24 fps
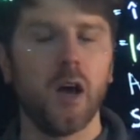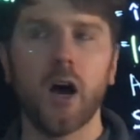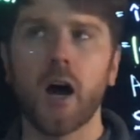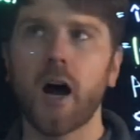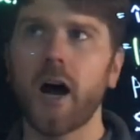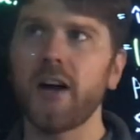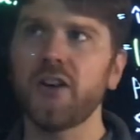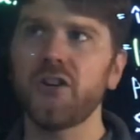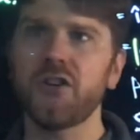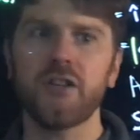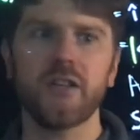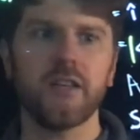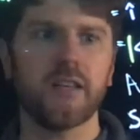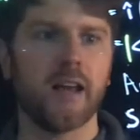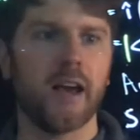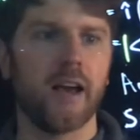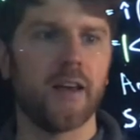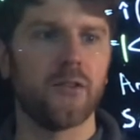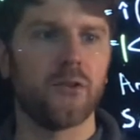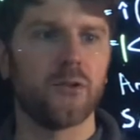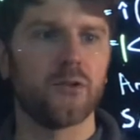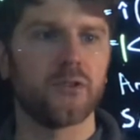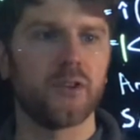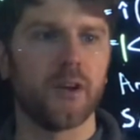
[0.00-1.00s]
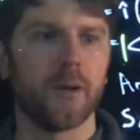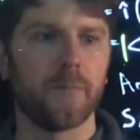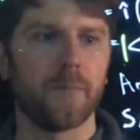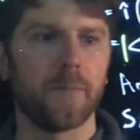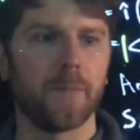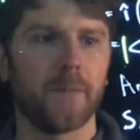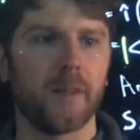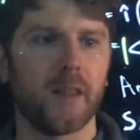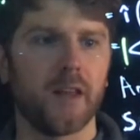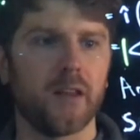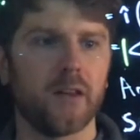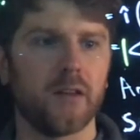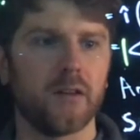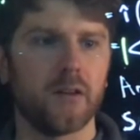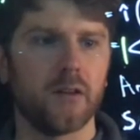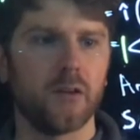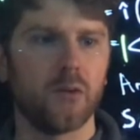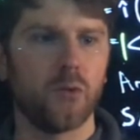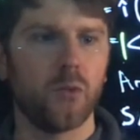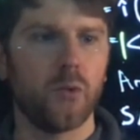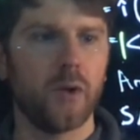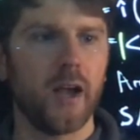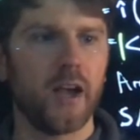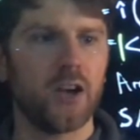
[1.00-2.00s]
I just need to add those up. And
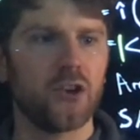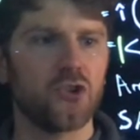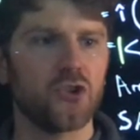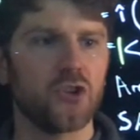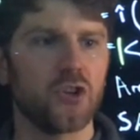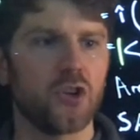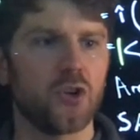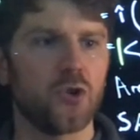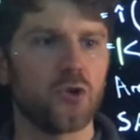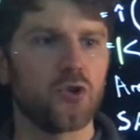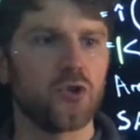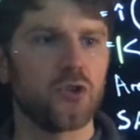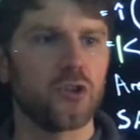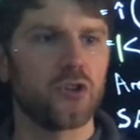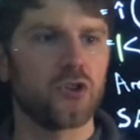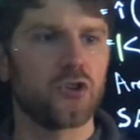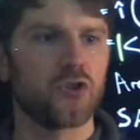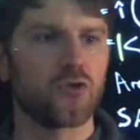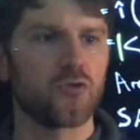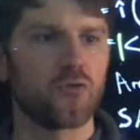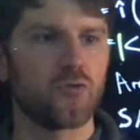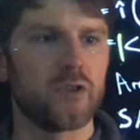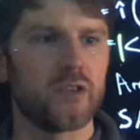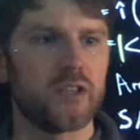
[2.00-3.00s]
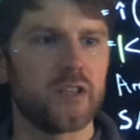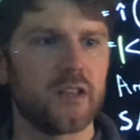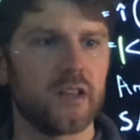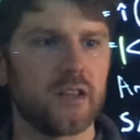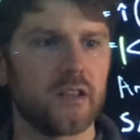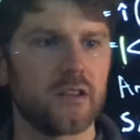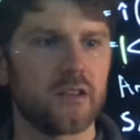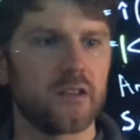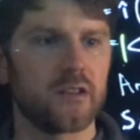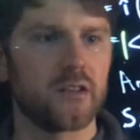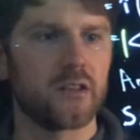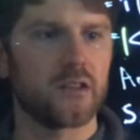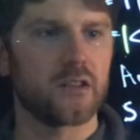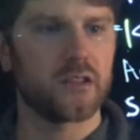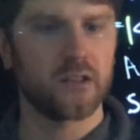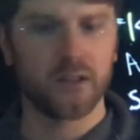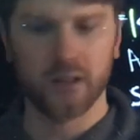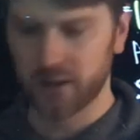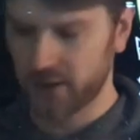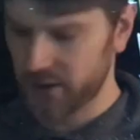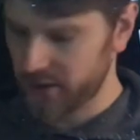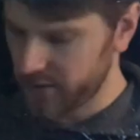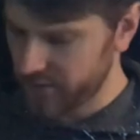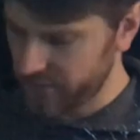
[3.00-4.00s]
we actually usually just restate this in a
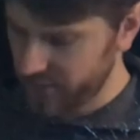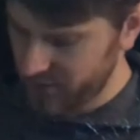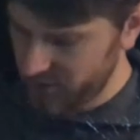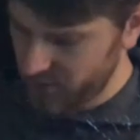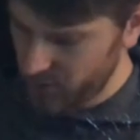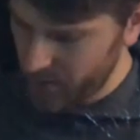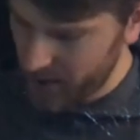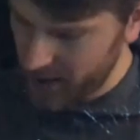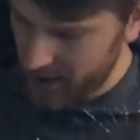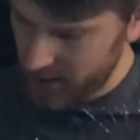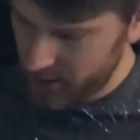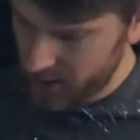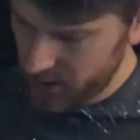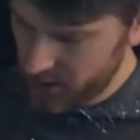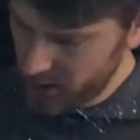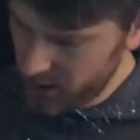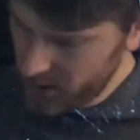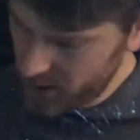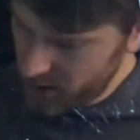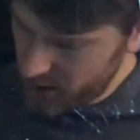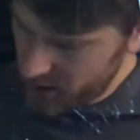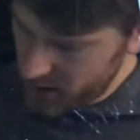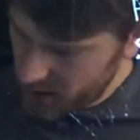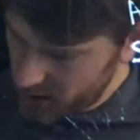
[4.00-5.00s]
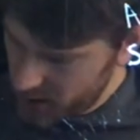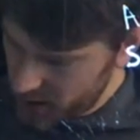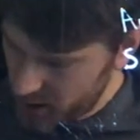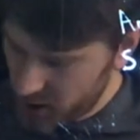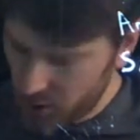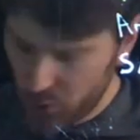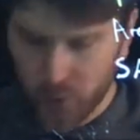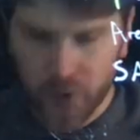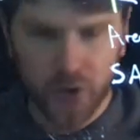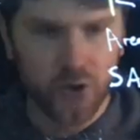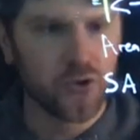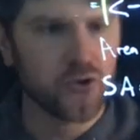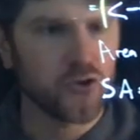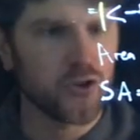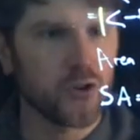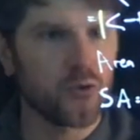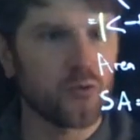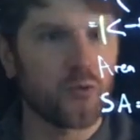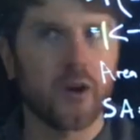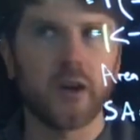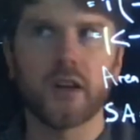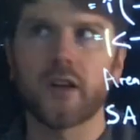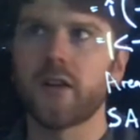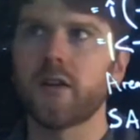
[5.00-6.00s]
slightly different way. We usually
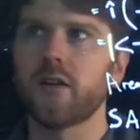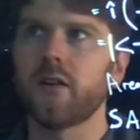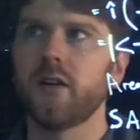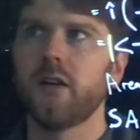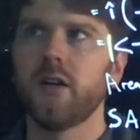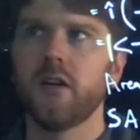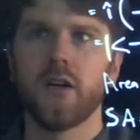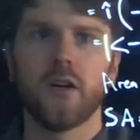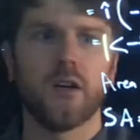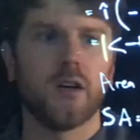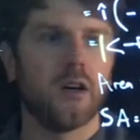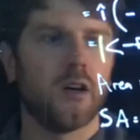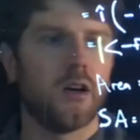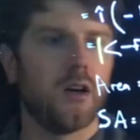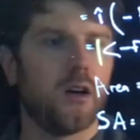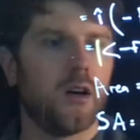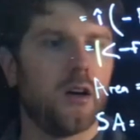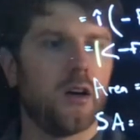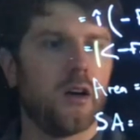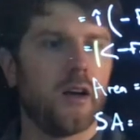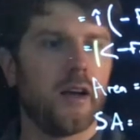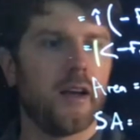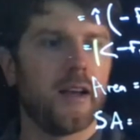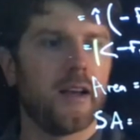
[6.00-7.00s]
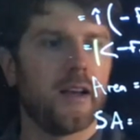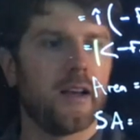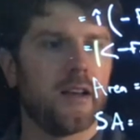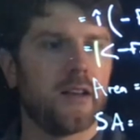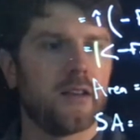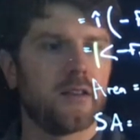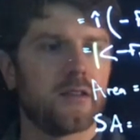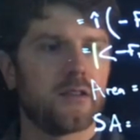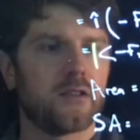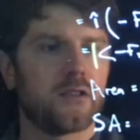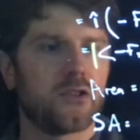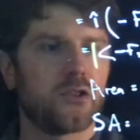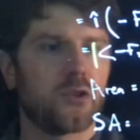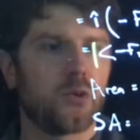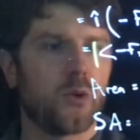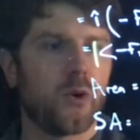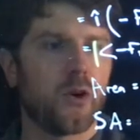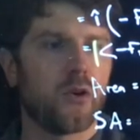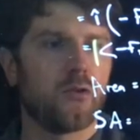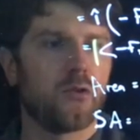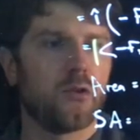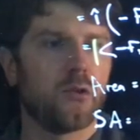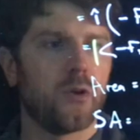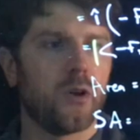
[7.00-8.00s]
write it as the
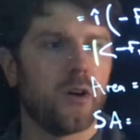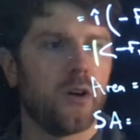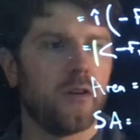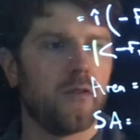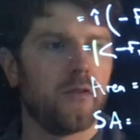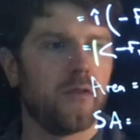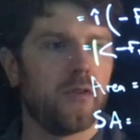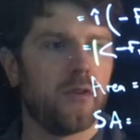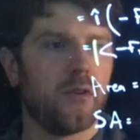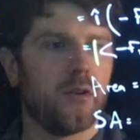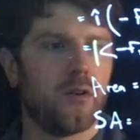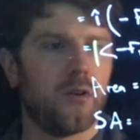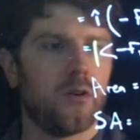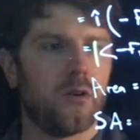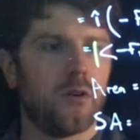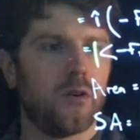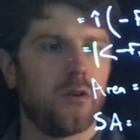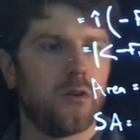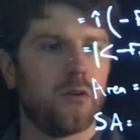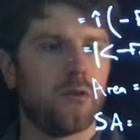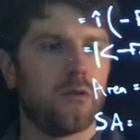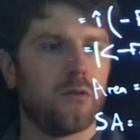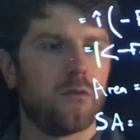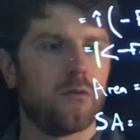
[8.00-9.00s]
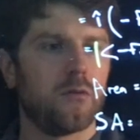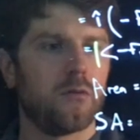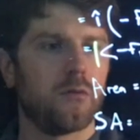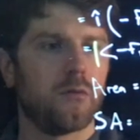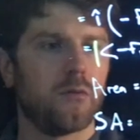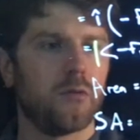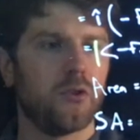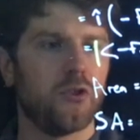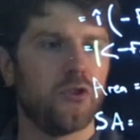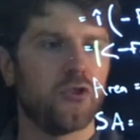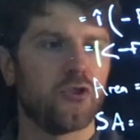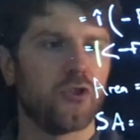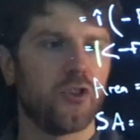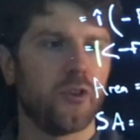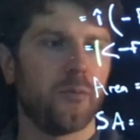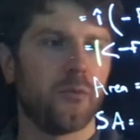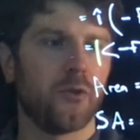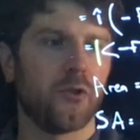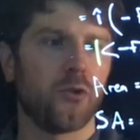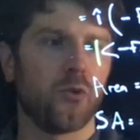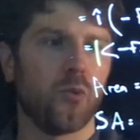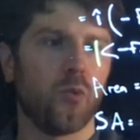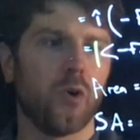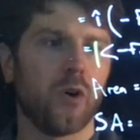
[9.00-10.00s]
square root of, we usually
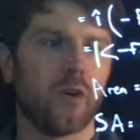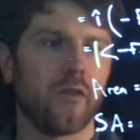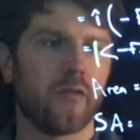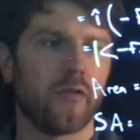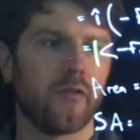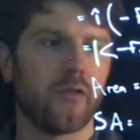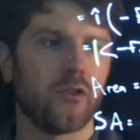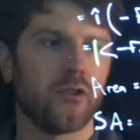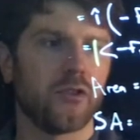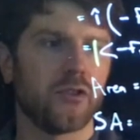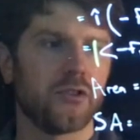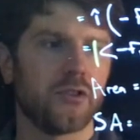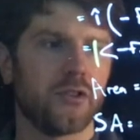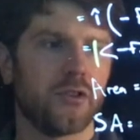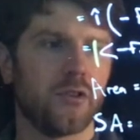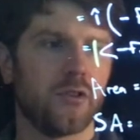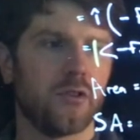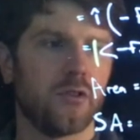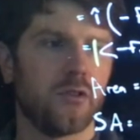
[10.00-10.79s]
put the 1 first,